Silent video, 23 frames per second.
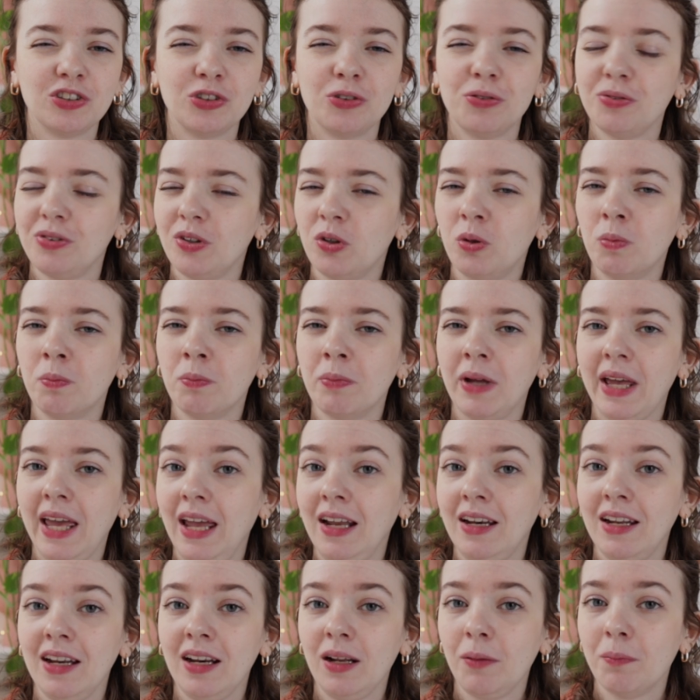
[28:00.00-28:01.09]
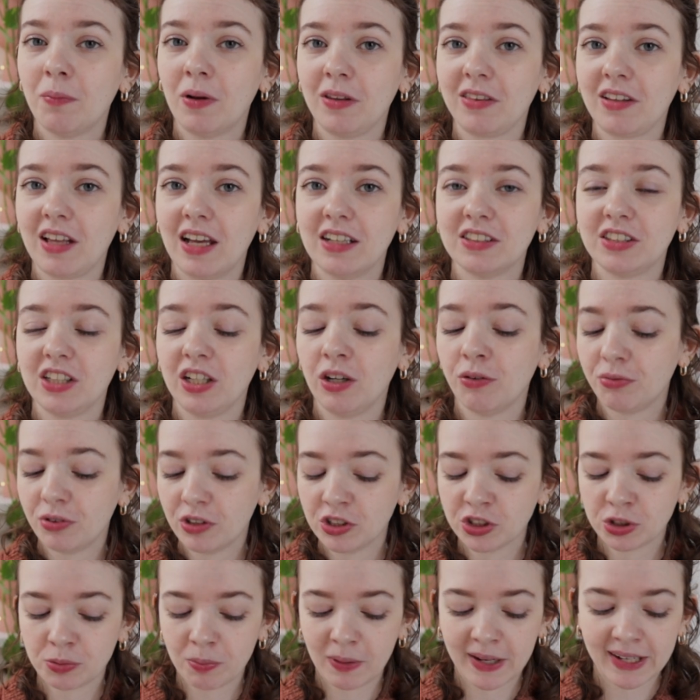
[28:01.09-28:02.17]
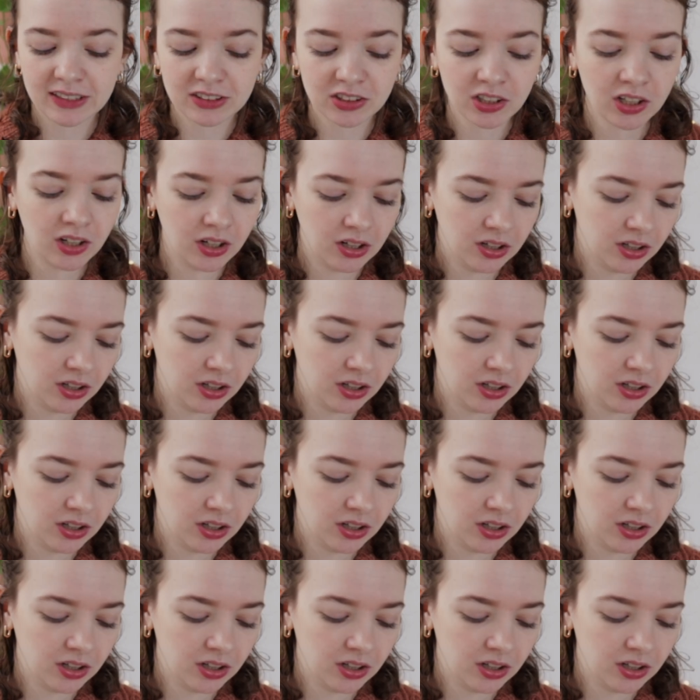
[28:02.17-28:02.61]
to film a knitting podcast in the first place,